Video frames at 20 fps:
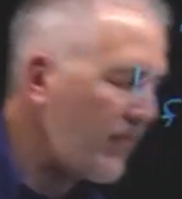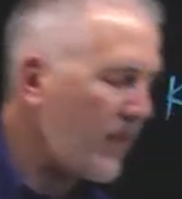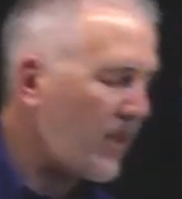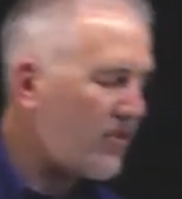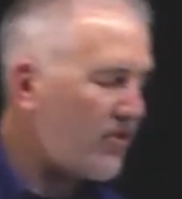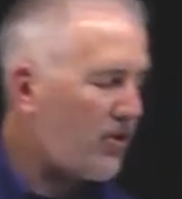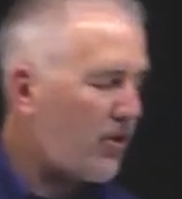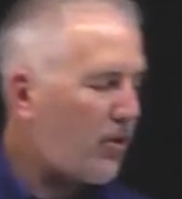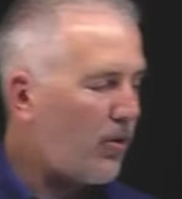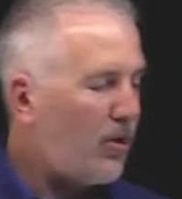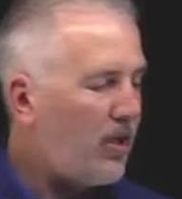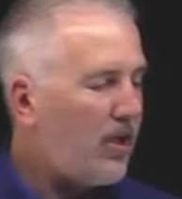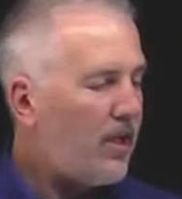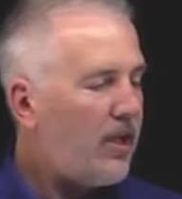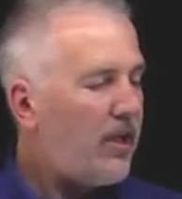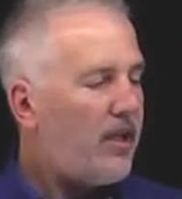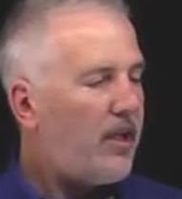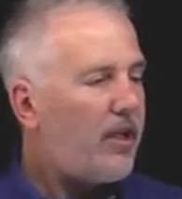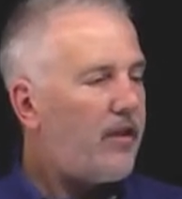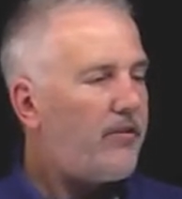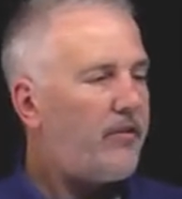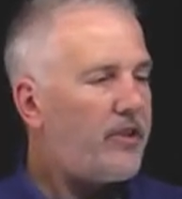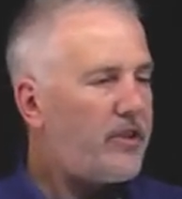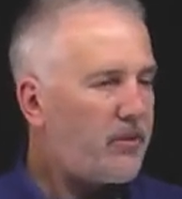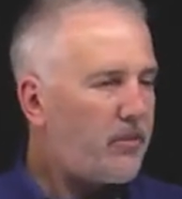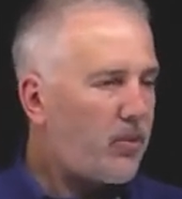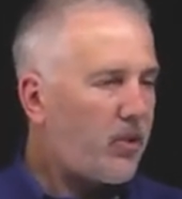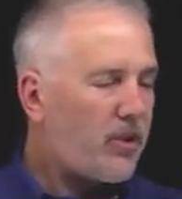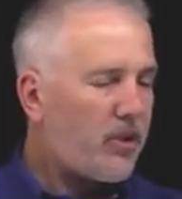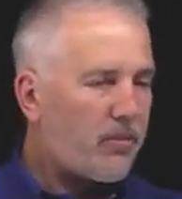So
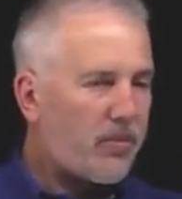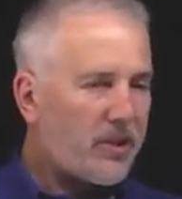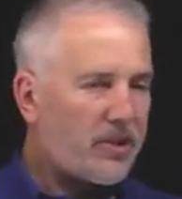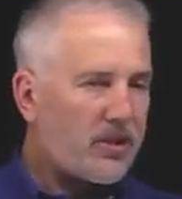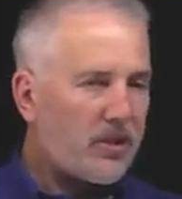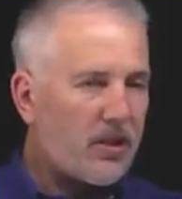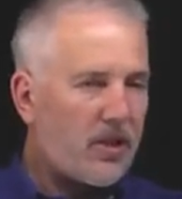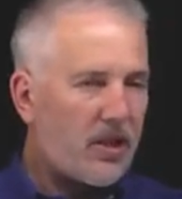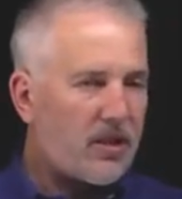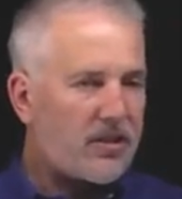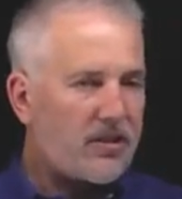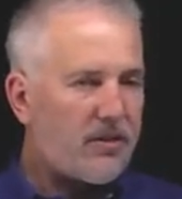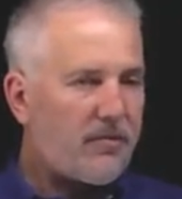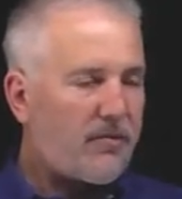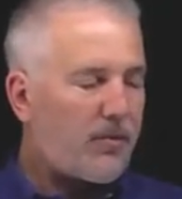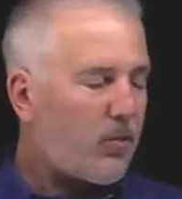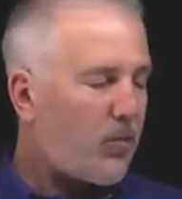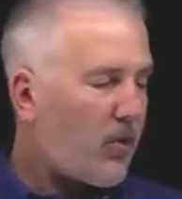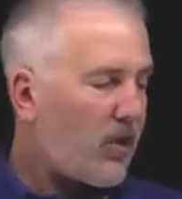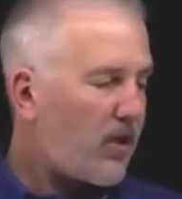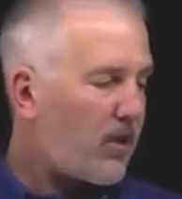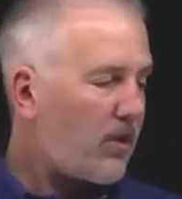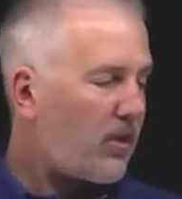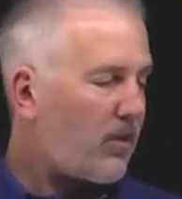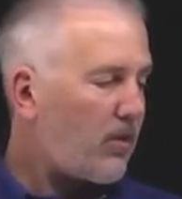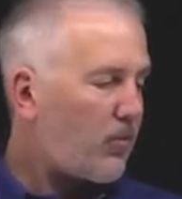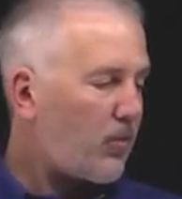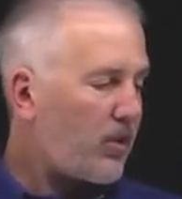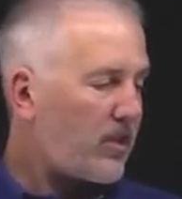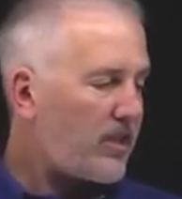freezing point depression constant for
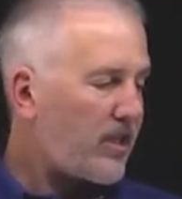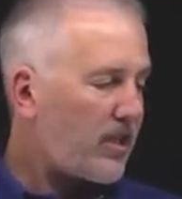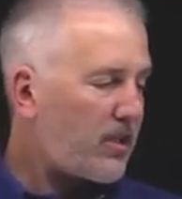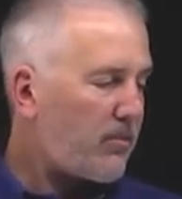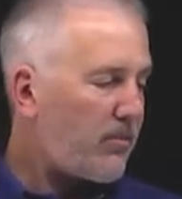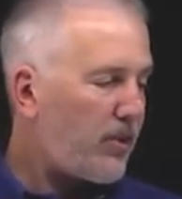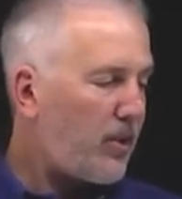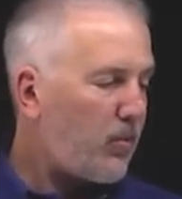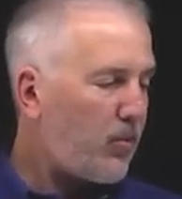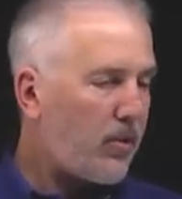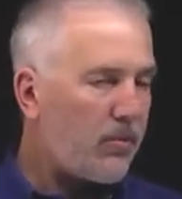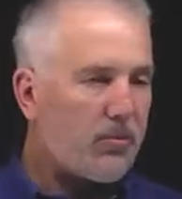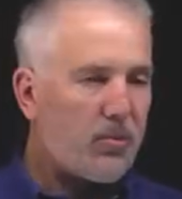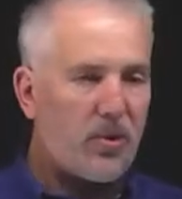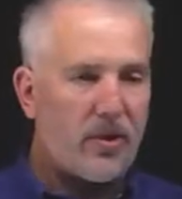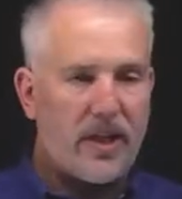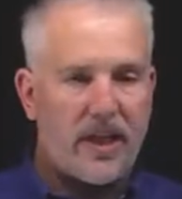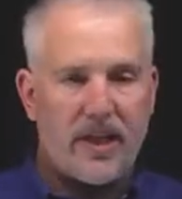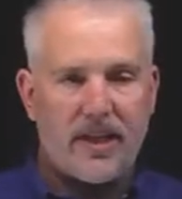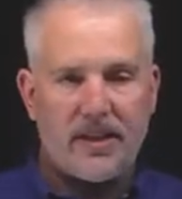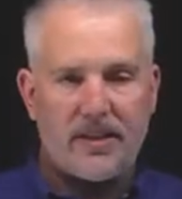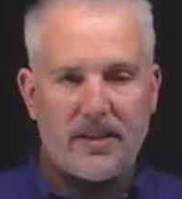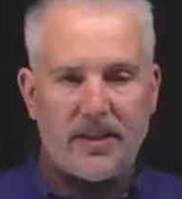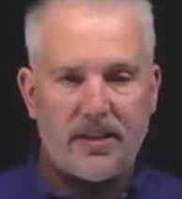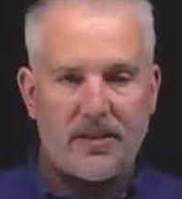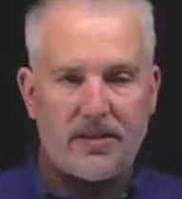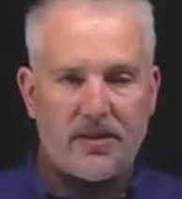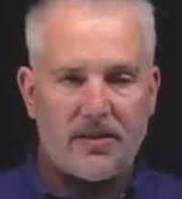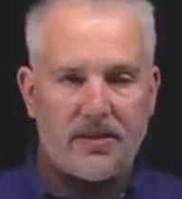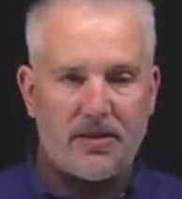water works out to be
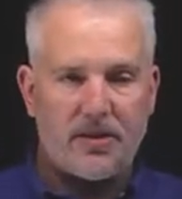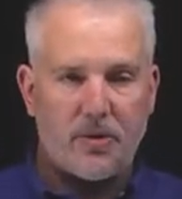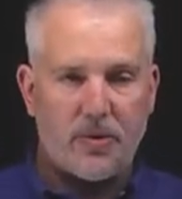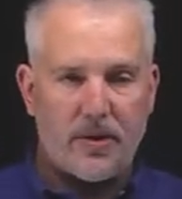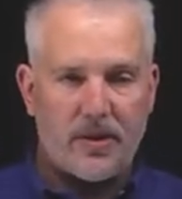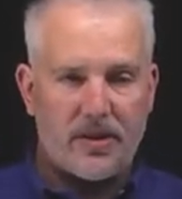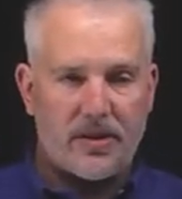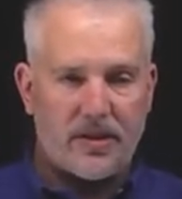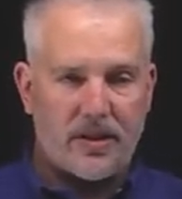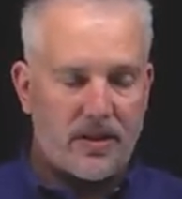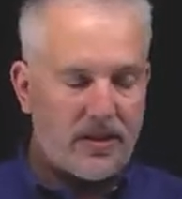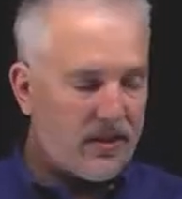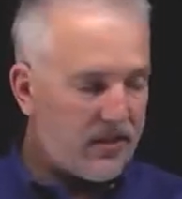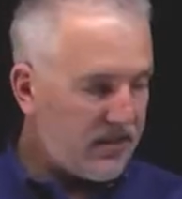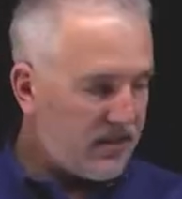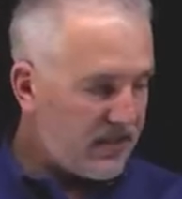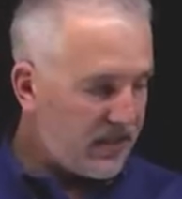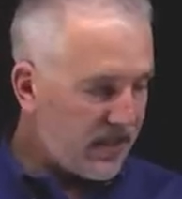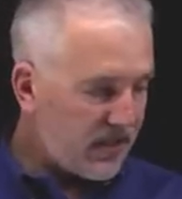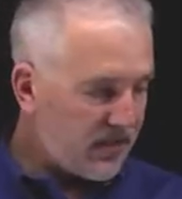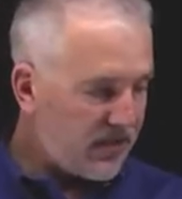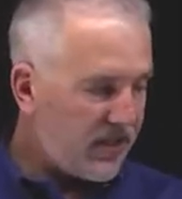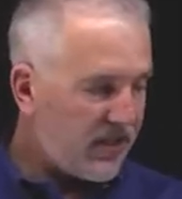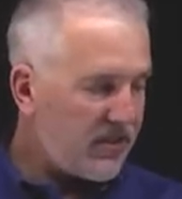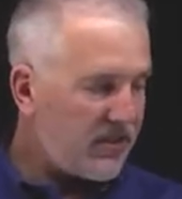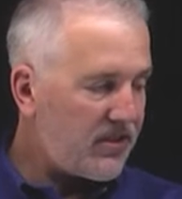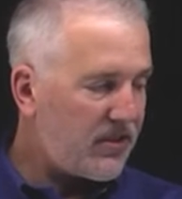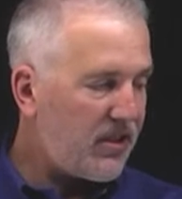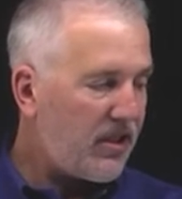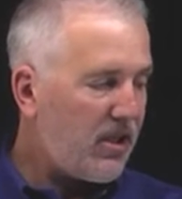1.86 degrees
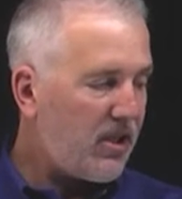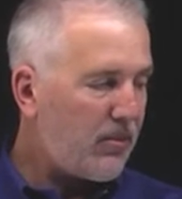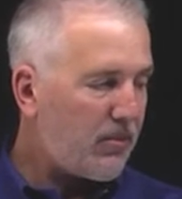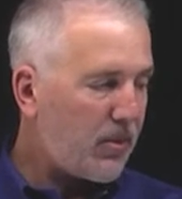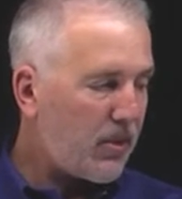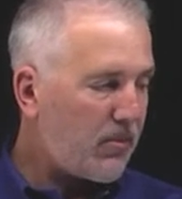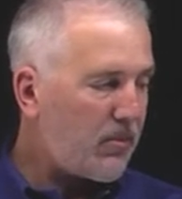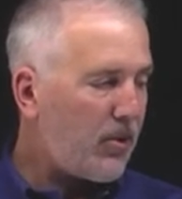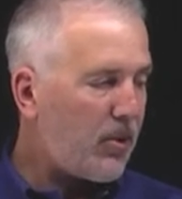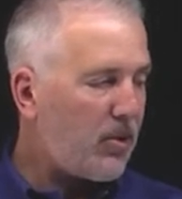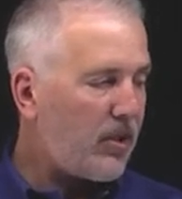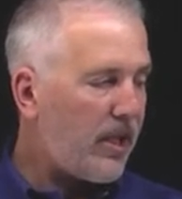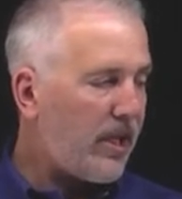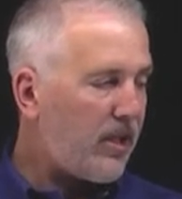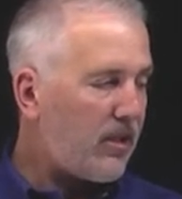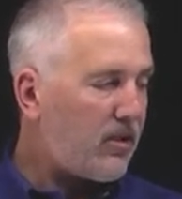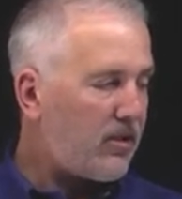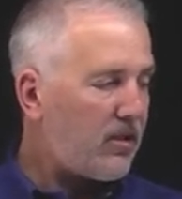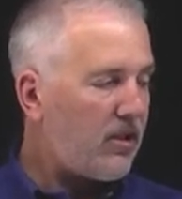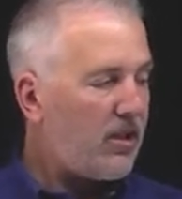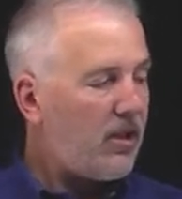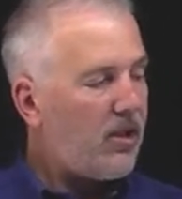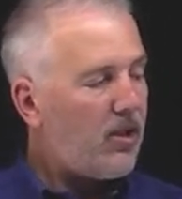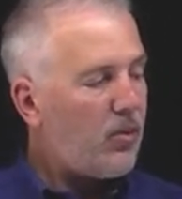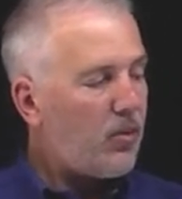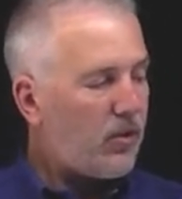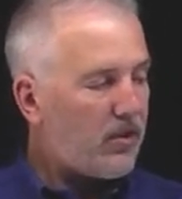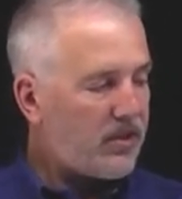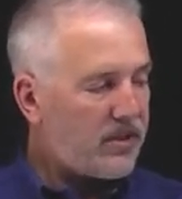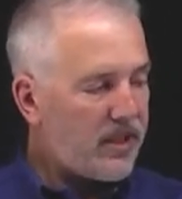Celsius per molal,
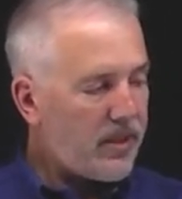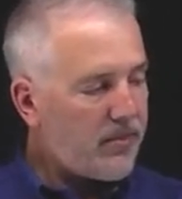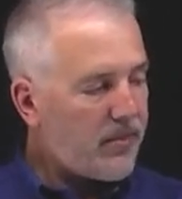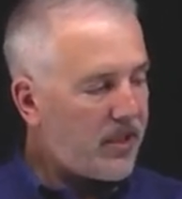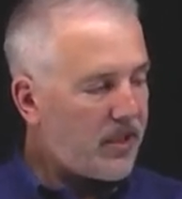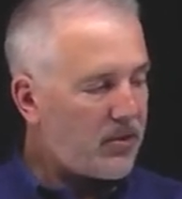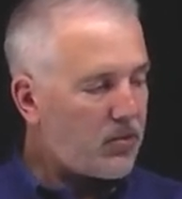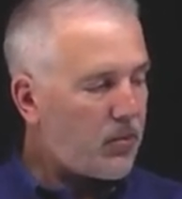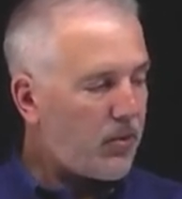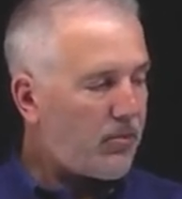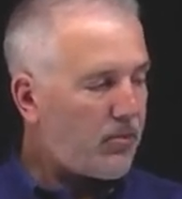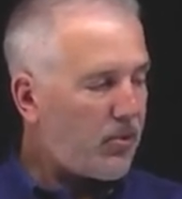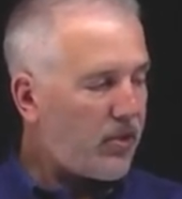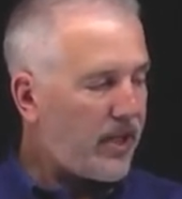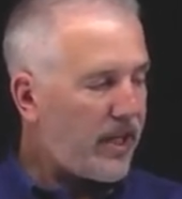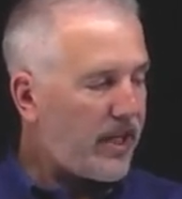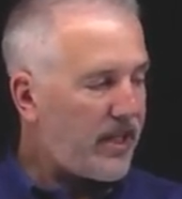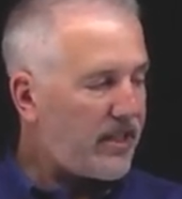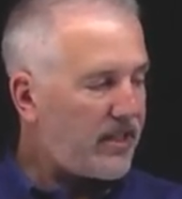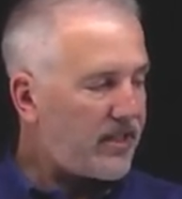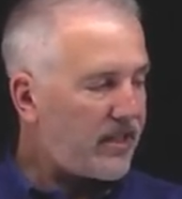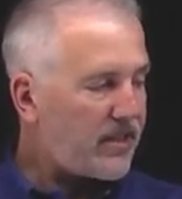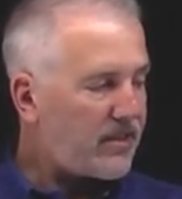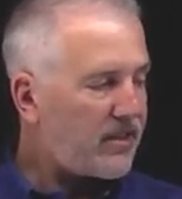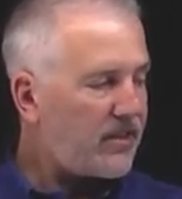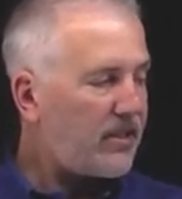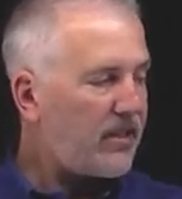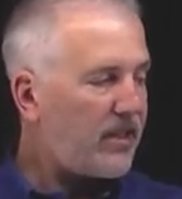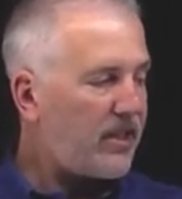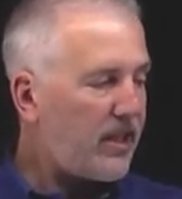same thing as
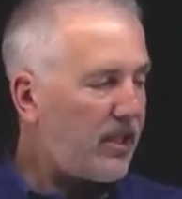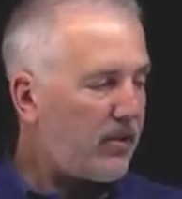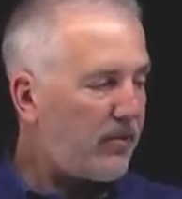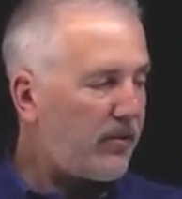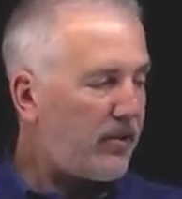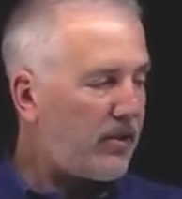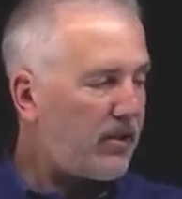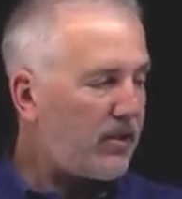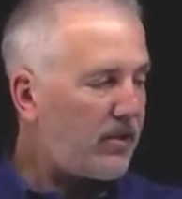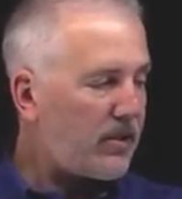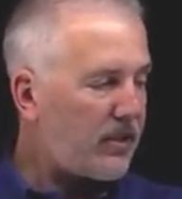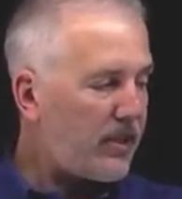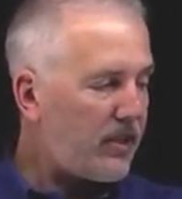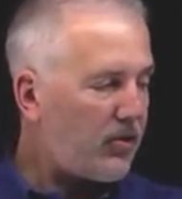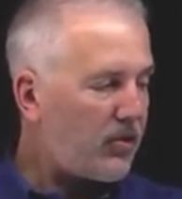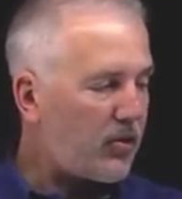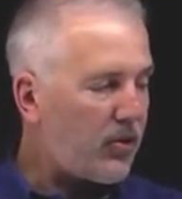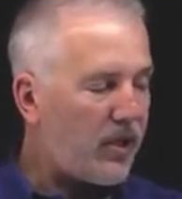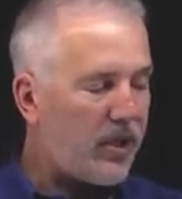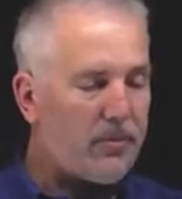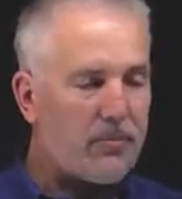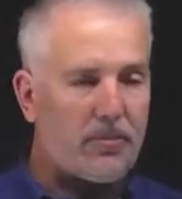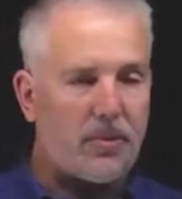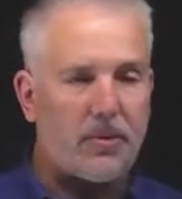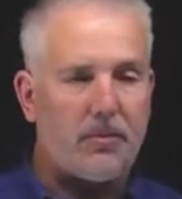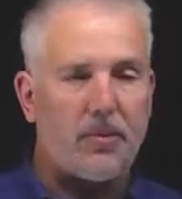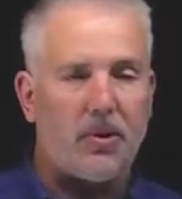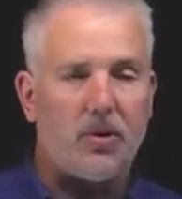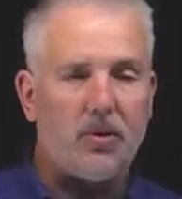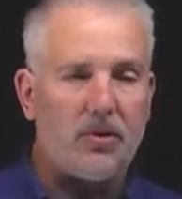1.86 Kelvin kilogram per
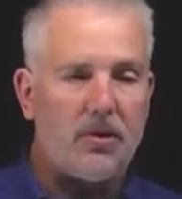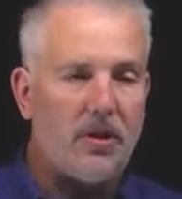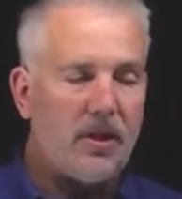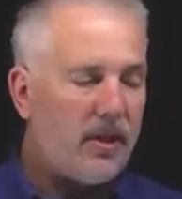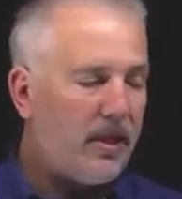mole.